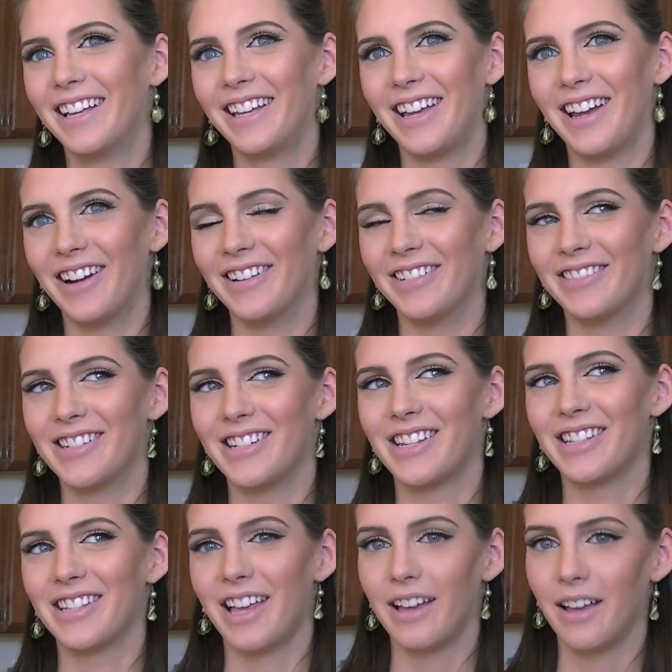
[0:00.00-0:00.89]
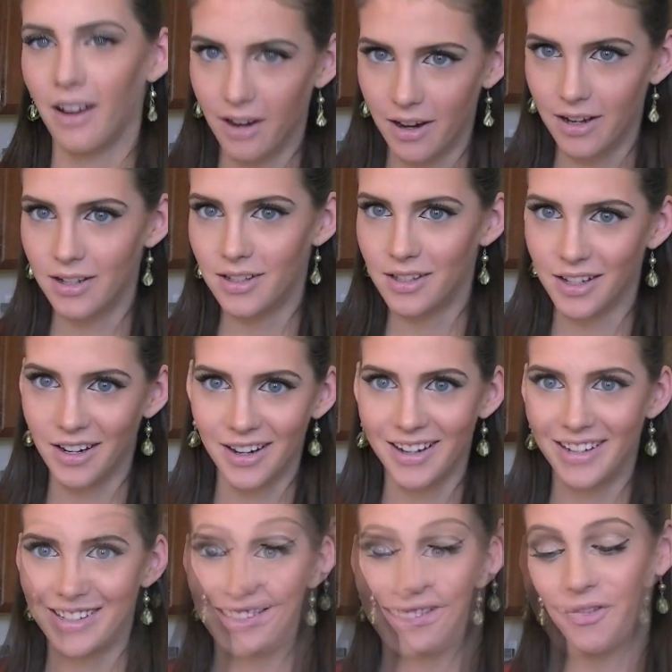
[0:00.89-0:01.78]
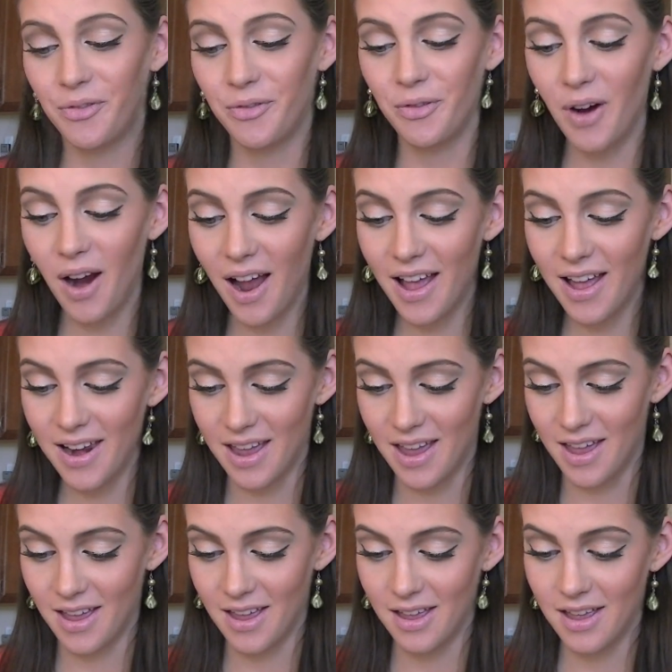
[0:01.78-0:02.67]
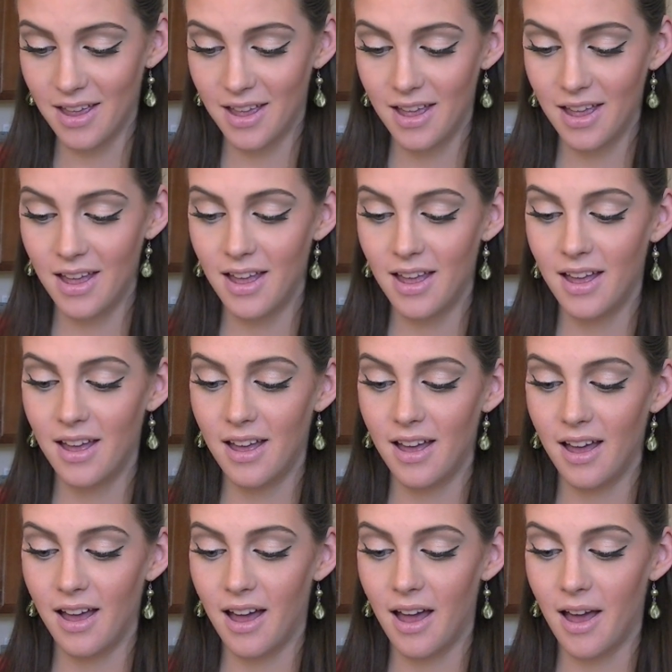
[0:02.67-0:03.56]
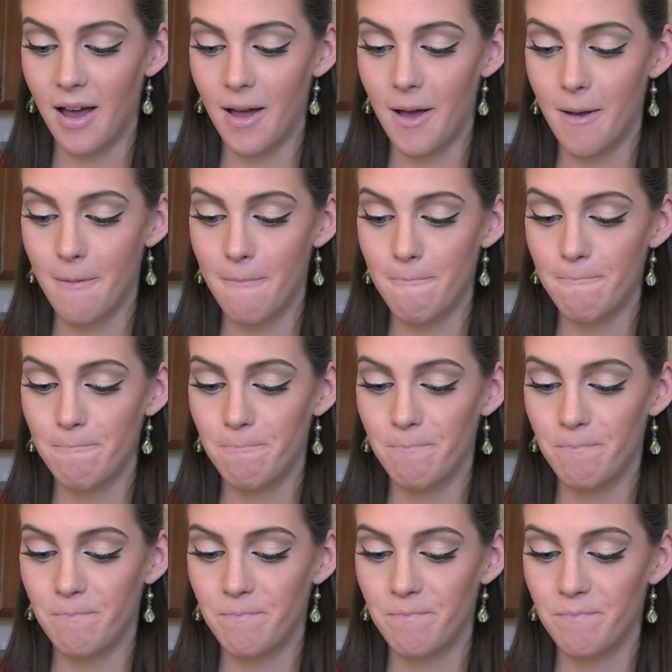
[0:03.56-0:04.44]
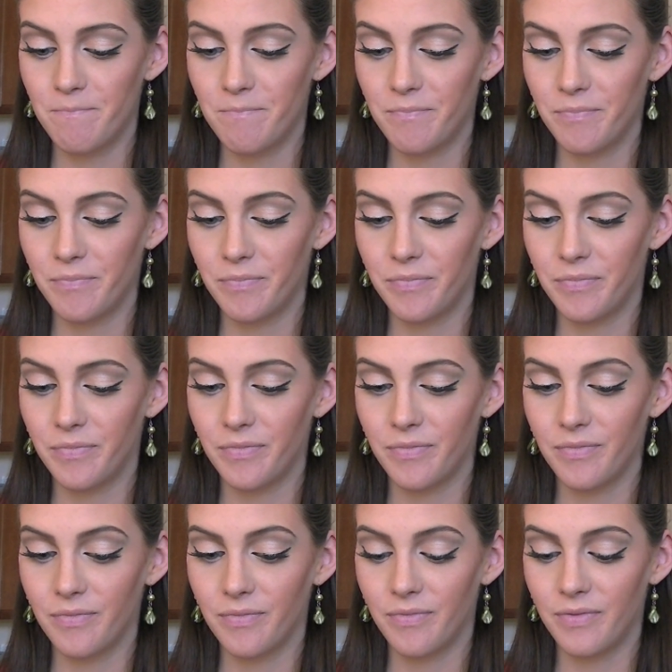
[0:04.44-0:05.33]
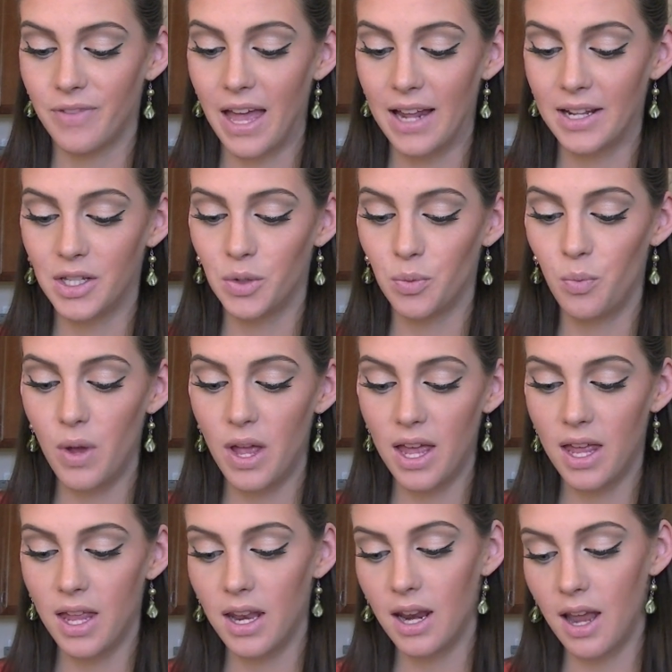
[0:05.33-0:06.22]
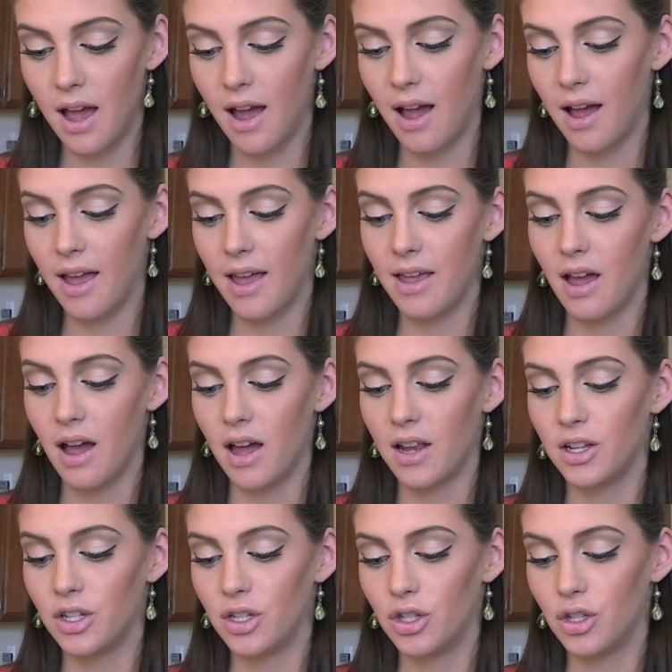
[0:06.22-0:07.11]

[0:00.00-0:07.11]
Garrett was just like, are you serious? And on Friday, that's when I got